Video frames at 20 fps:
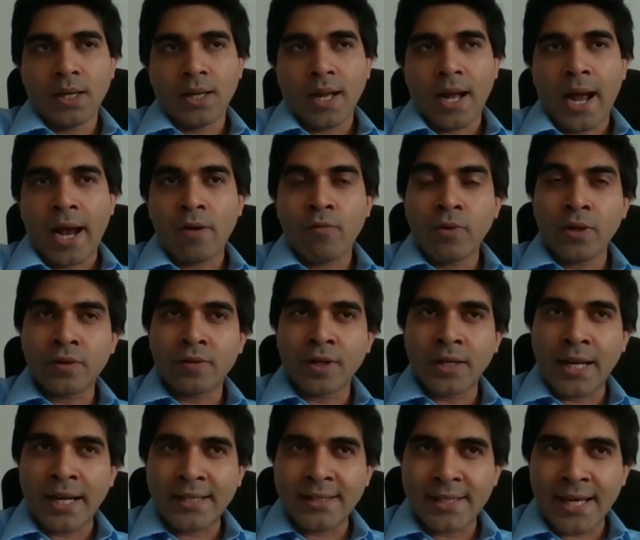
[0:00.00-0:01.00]
I will
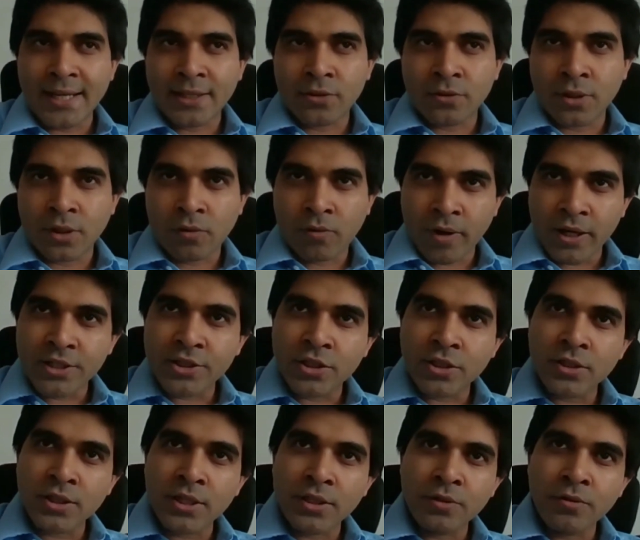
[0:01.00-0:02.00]
relate that to the question
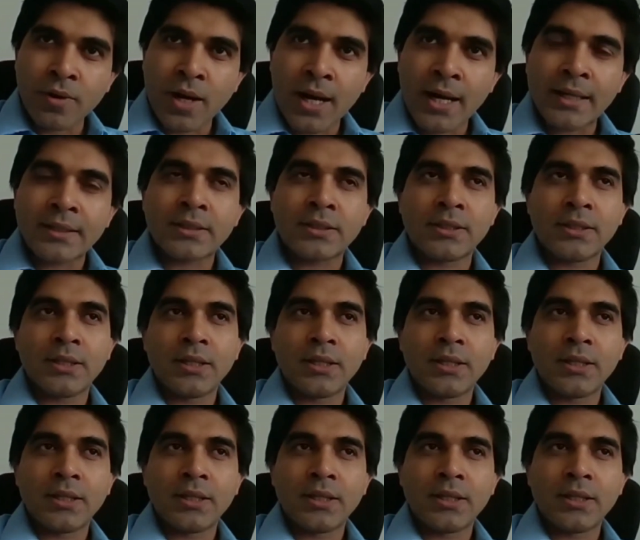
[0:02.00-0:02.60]
that you asked.